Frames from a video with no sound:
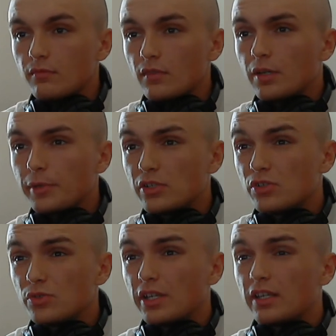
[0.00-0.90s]
I mean, you
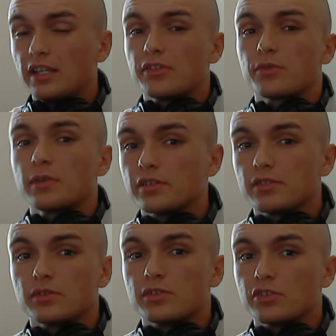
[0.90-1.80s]
do get E3 as
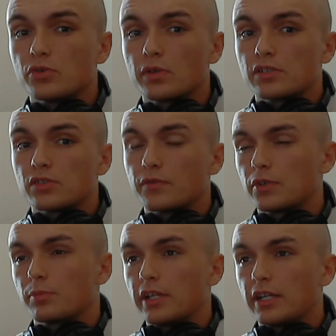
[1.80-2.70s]
soon as you join, so if
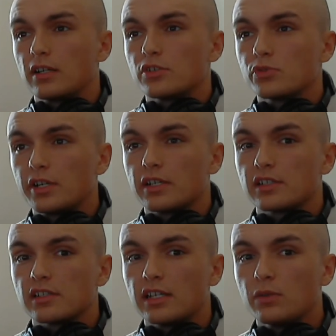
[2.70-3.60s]
you're planning on joining
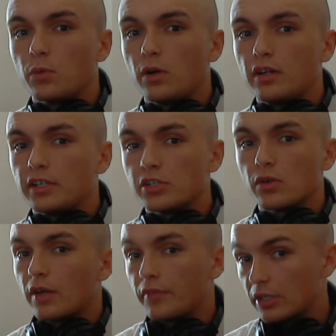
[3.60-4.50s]
as an E1 and you
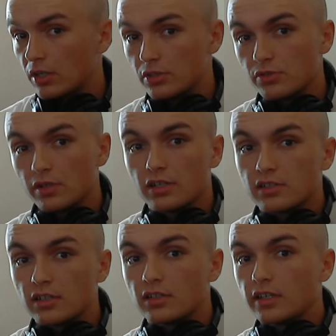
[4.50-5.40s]
don't have any college credits,
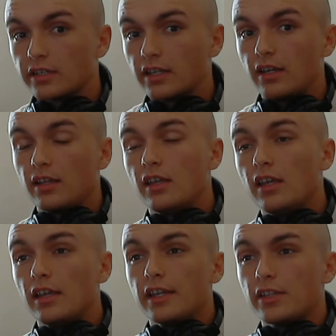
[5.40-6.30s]
nothing like that,
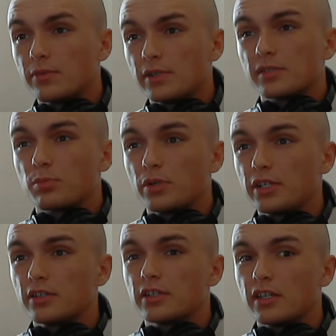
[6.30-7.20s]
E3 is a pretty
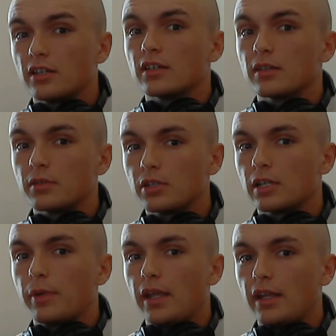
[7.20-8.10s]
good gig. Uh, you
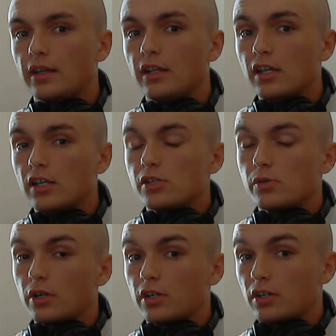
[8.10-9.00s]
get paid
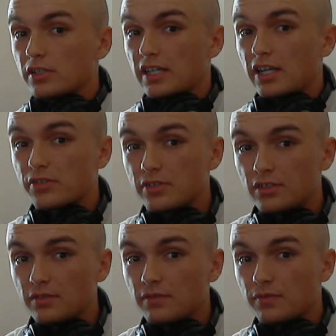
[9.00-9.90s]
$200
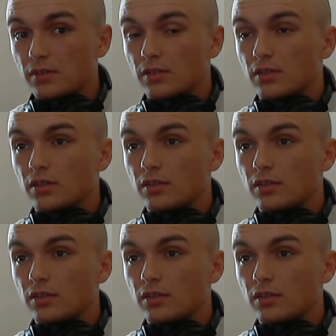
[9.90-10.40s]
extra for